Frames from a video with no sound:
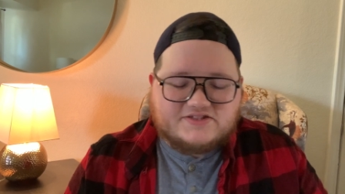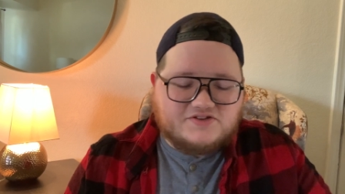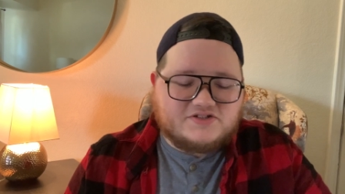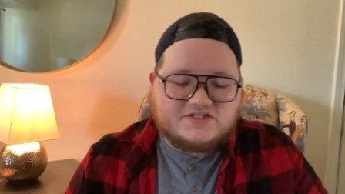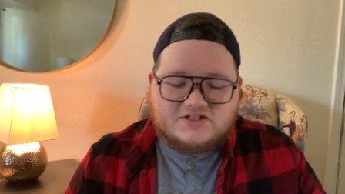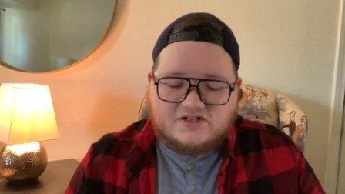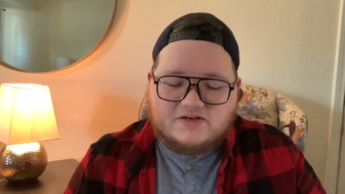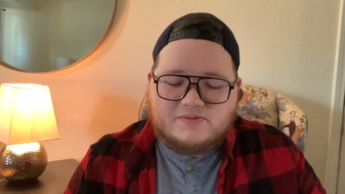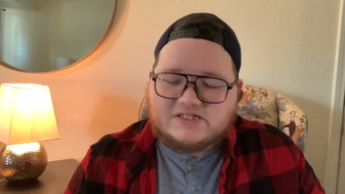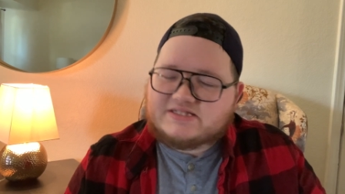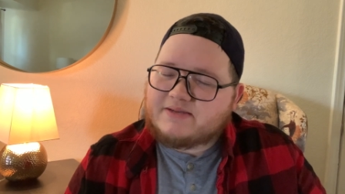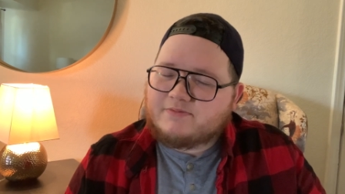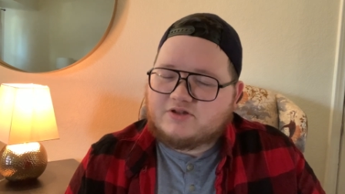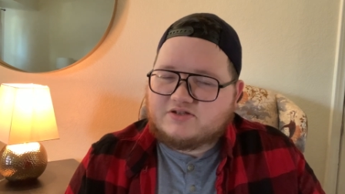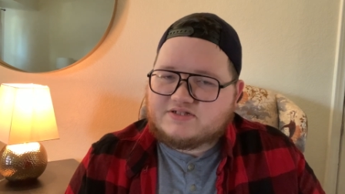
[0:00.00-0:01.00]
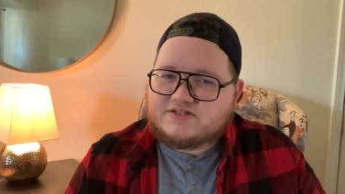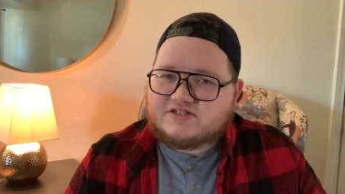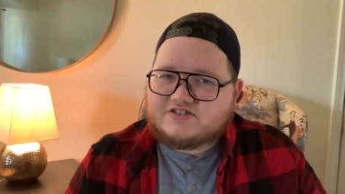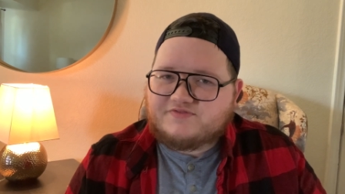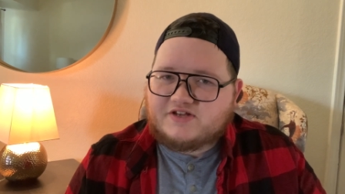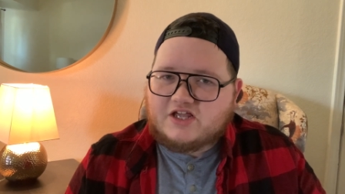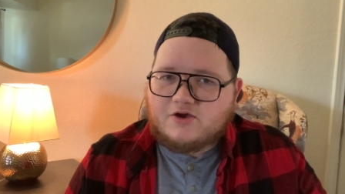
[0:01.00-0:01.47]
and there's still gonna be some of those in
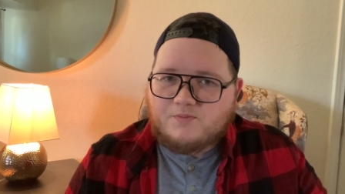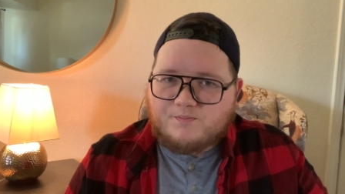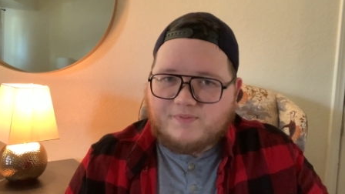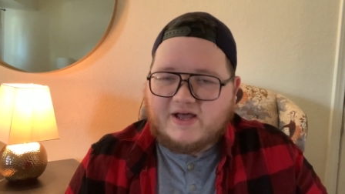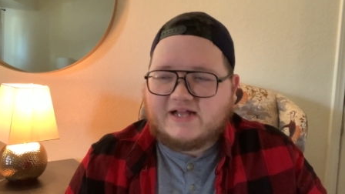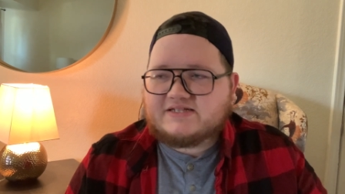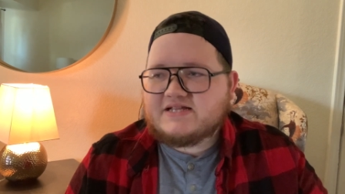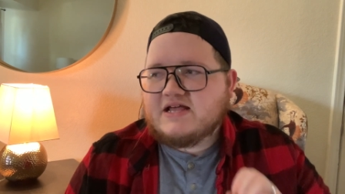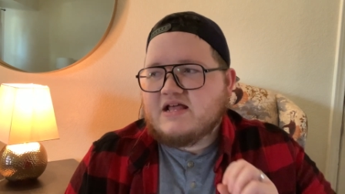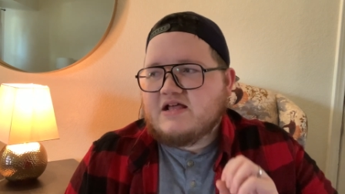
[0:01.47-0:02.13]
this video, but